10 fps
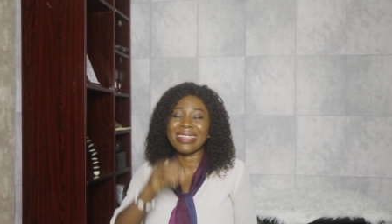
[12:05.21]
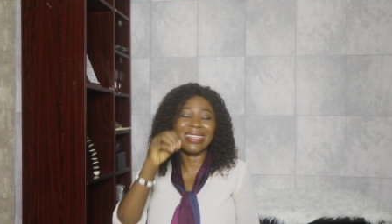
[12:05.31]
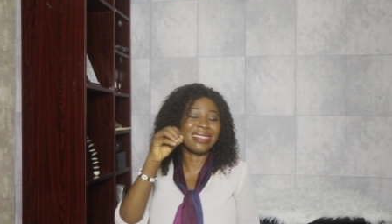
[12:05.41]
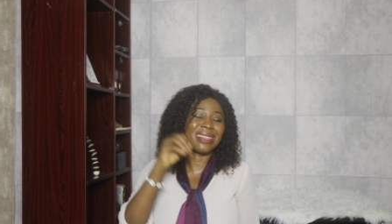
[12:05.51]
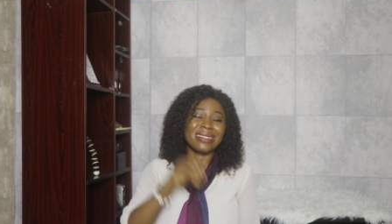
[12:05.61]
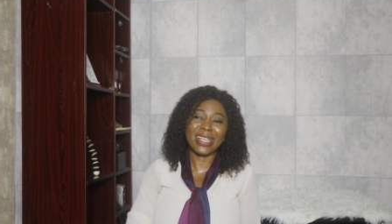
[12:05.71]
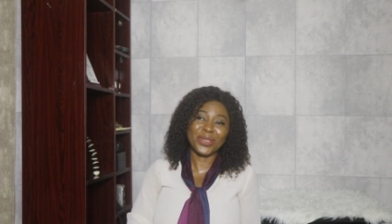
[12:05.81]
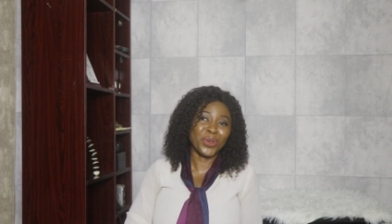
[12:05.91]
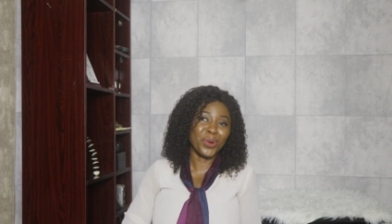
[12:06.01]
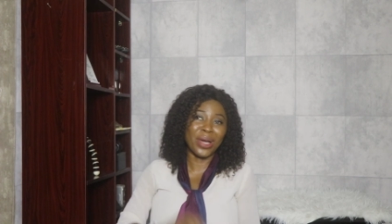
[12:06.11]
Is the
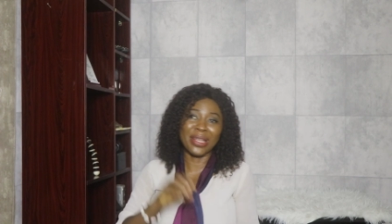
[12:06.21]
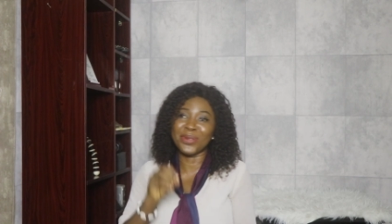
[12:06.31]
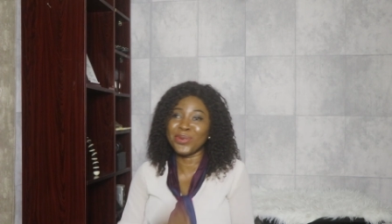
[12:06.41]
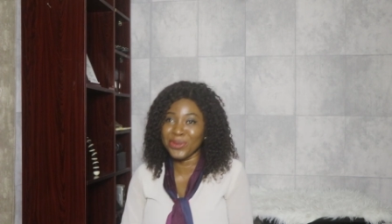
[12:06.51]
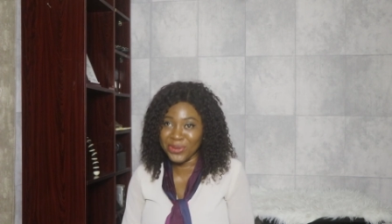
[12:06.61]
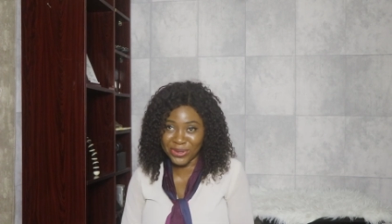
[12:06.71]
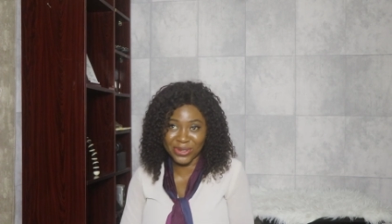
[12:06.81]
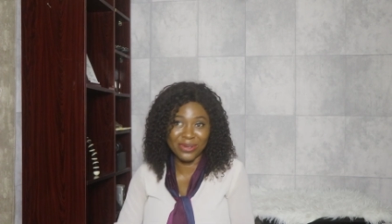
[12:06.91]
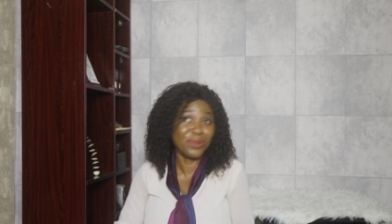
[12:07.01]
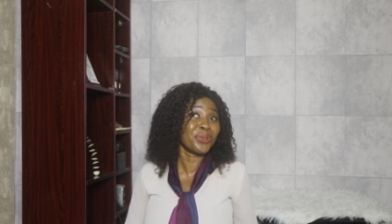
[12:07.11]
Thato and
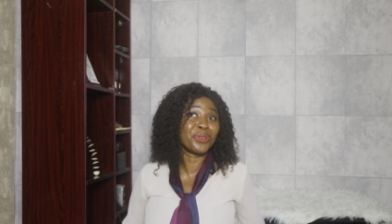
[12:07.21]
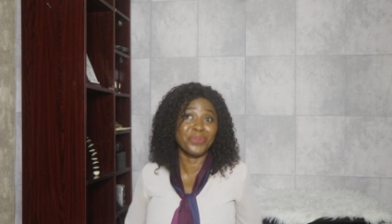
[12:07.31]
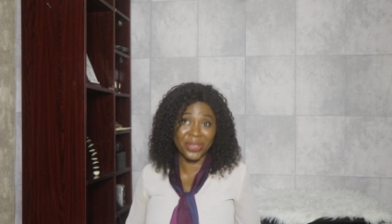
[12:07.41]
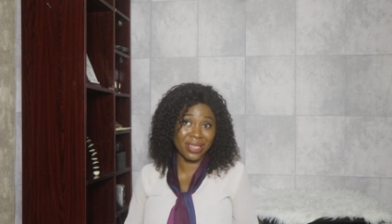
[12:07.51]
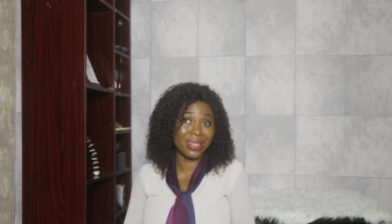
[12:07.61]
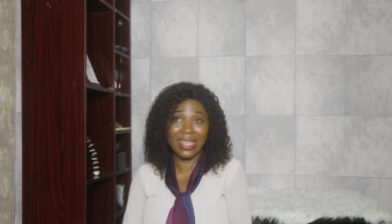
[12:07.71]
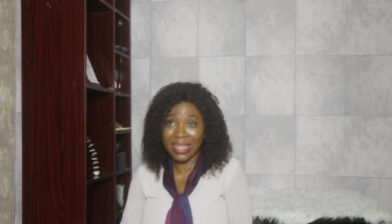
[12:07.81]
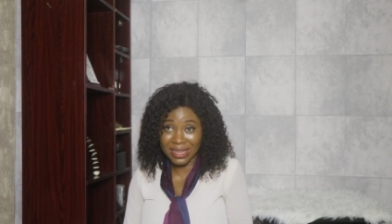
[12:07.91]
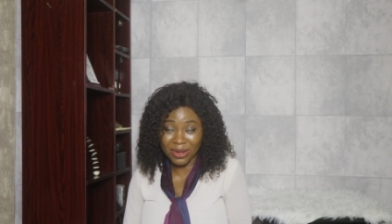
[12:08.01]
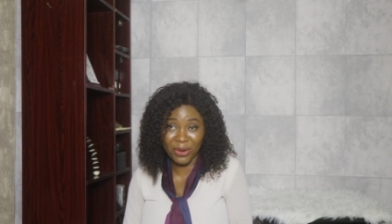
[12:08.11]
Tools going to be a
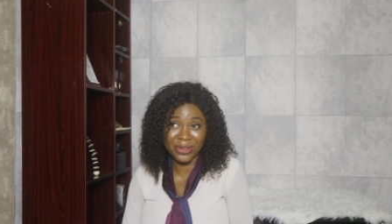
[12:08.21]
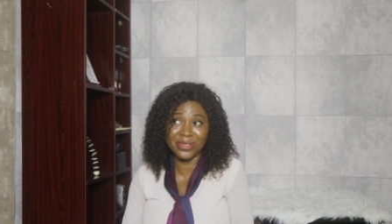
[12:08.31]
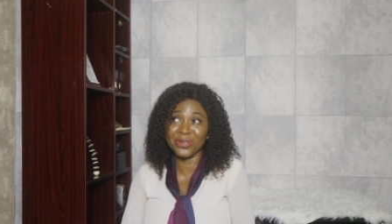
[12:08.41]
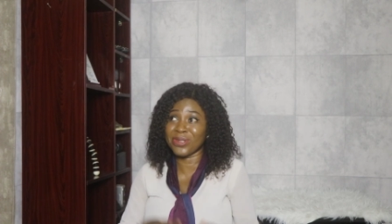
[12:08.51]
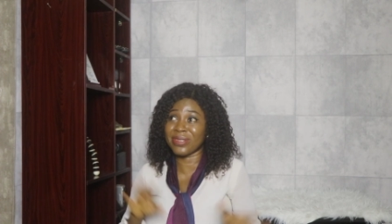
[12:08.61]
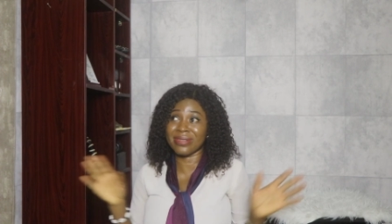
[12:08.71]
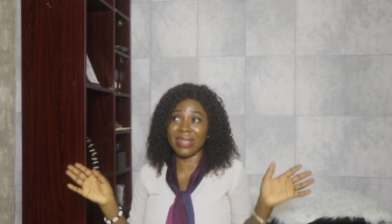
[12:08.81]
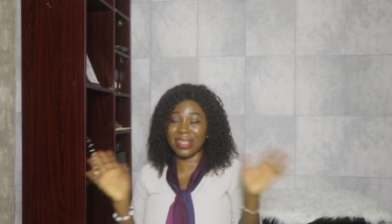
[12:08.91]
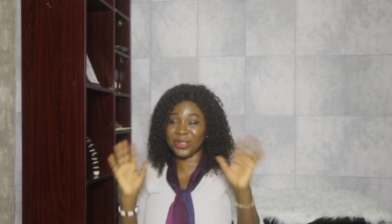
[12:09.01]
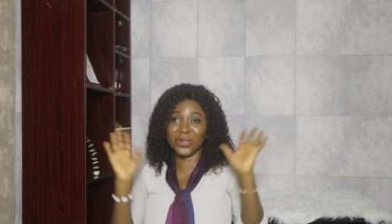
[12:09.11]
thing, or are they just
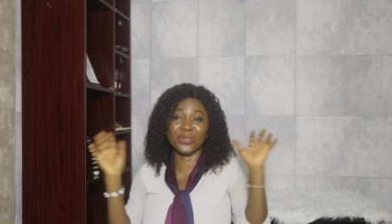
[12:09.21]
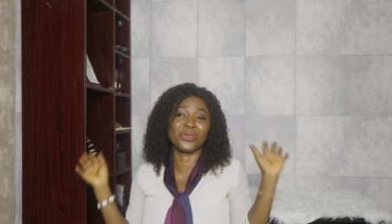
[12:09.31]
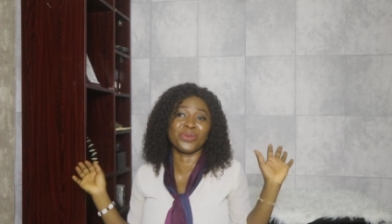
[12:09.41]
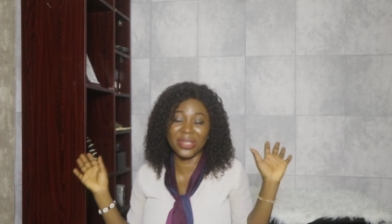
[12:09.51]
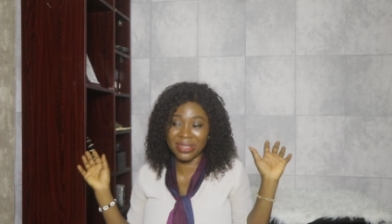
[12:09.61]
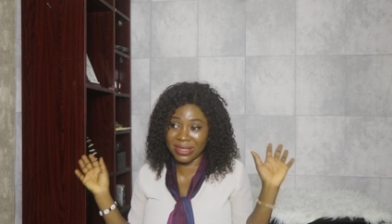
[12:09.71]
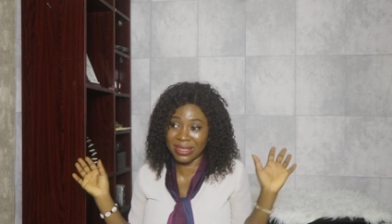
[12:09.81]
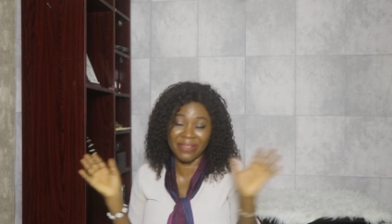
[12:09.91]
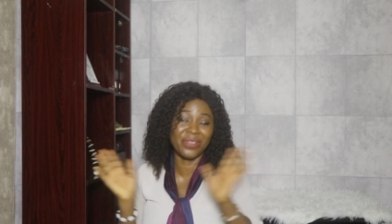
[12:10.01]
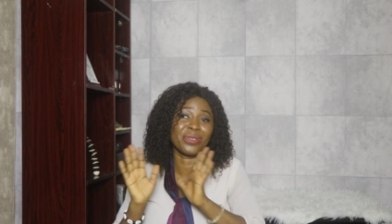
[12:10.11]

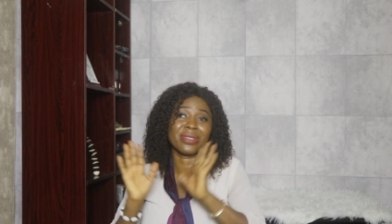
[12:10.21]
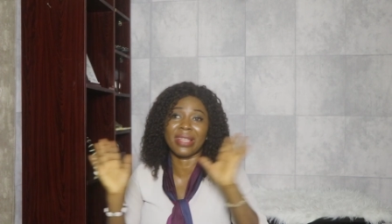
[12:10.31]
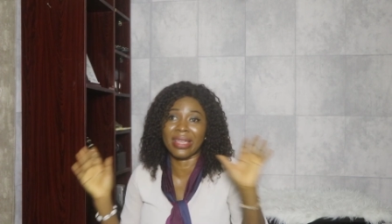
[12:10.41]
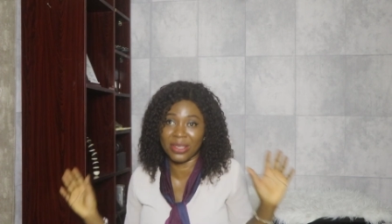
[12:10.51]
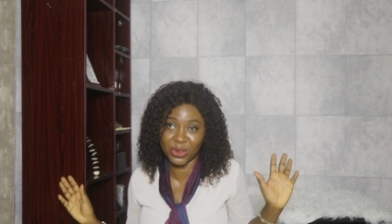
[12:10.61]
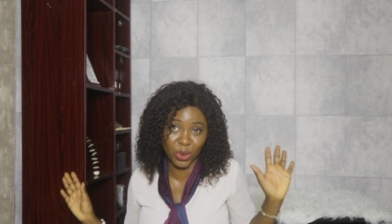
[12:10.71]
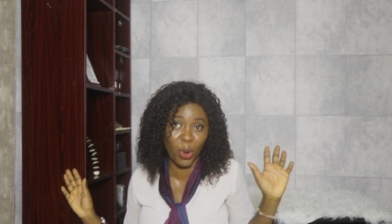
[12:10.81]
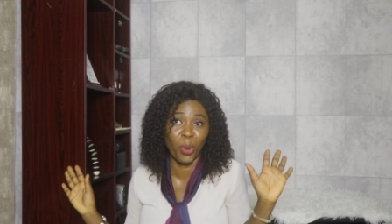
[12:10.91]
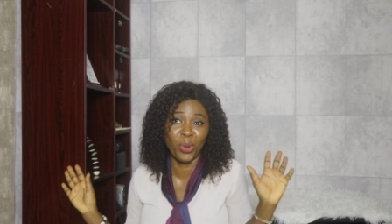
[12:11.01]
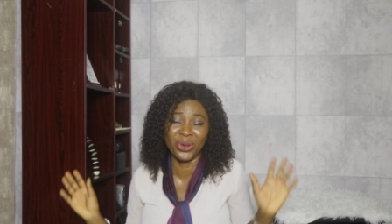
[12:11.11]
giving us like a
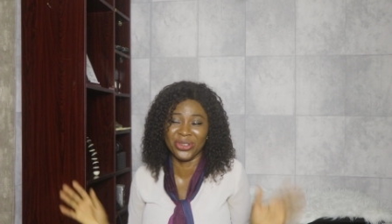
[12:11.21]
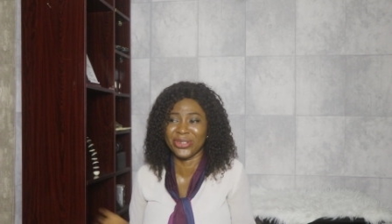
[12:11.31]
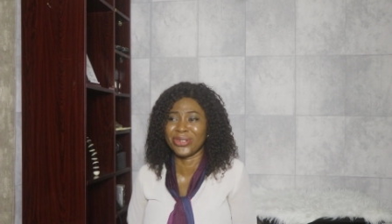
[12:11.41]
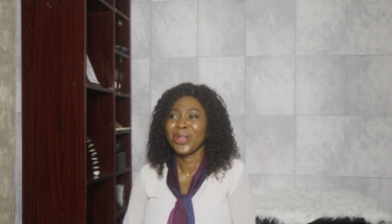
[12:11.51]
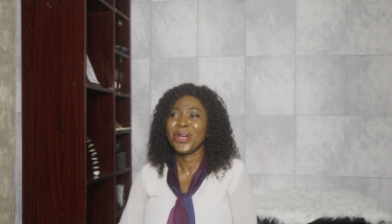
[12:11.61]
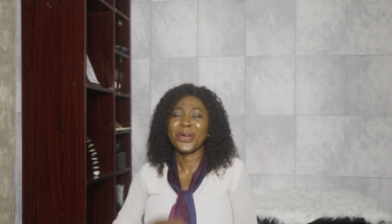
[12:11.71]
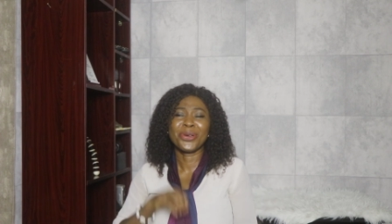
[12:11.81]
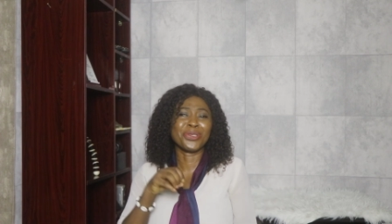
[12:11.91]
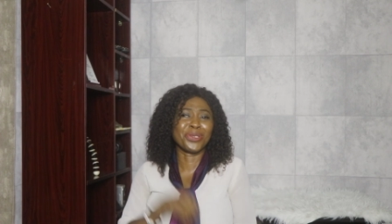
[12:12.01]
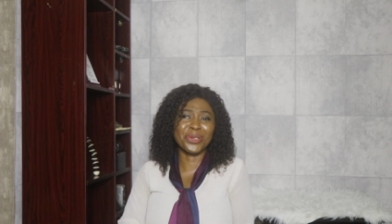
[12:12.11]
show?
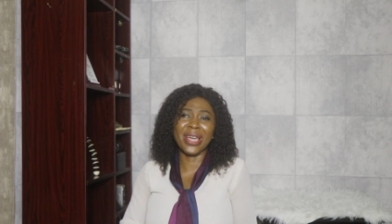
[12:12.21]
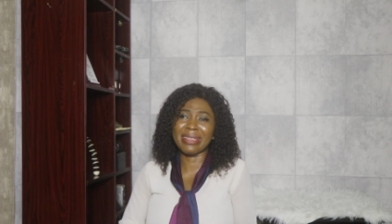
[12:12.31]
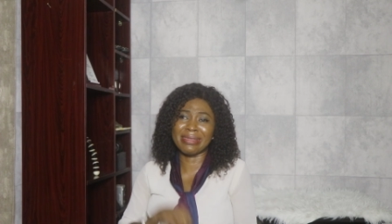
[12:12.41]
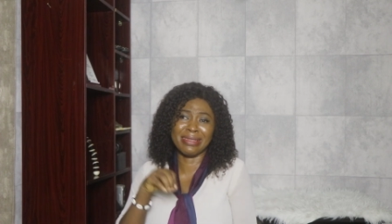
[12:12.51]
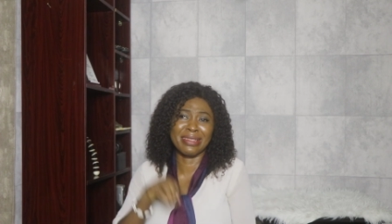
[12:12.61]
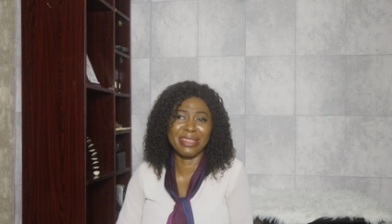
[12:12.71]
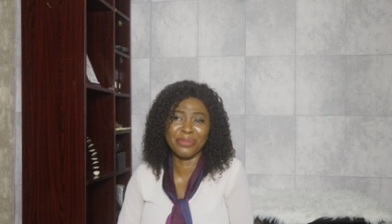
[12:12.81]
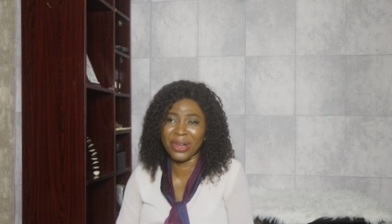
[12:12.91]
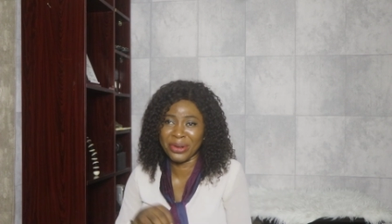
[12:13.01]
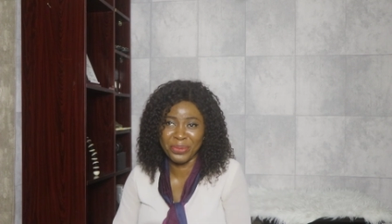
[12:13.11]
Do you guys see
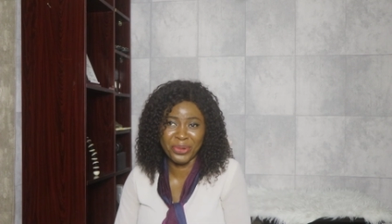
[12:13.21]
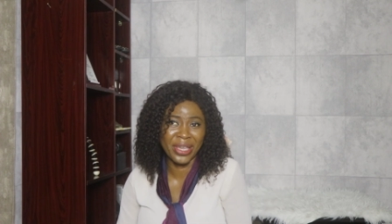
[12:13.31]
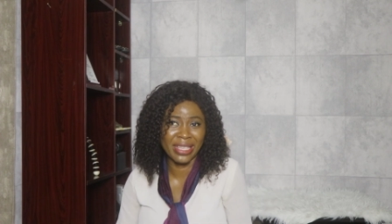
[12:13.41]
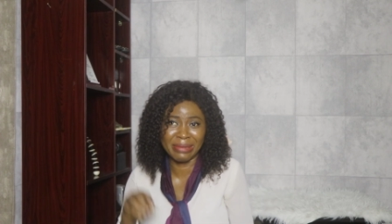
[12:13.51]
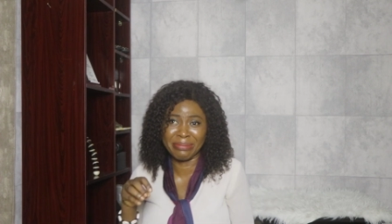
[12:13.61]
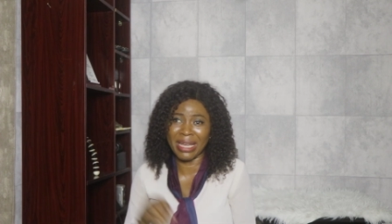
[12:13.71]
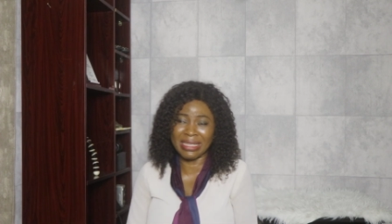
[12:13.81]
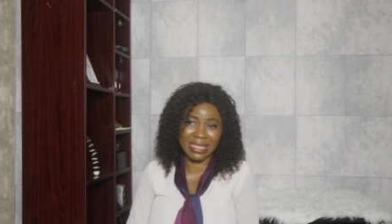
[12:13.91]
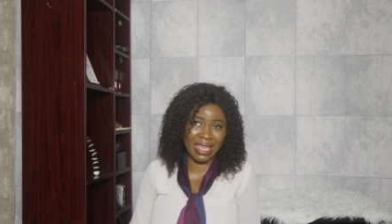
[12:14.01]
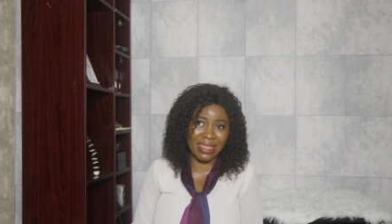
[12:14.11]
Libo and Mpho getting
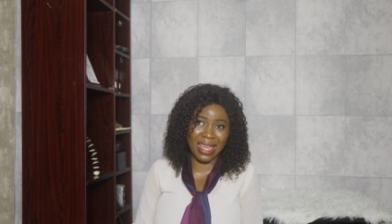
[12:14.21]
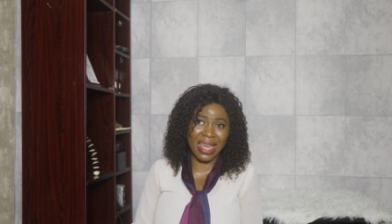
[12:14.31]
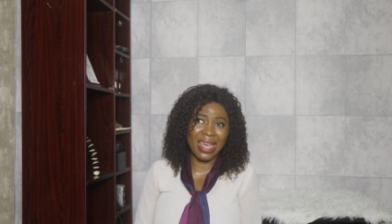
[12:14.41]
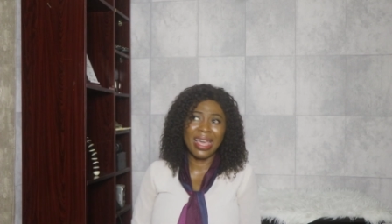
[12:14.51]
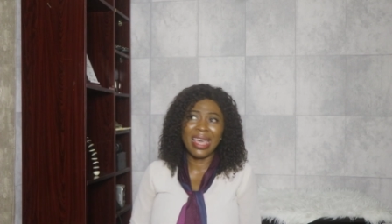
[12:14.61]
back together?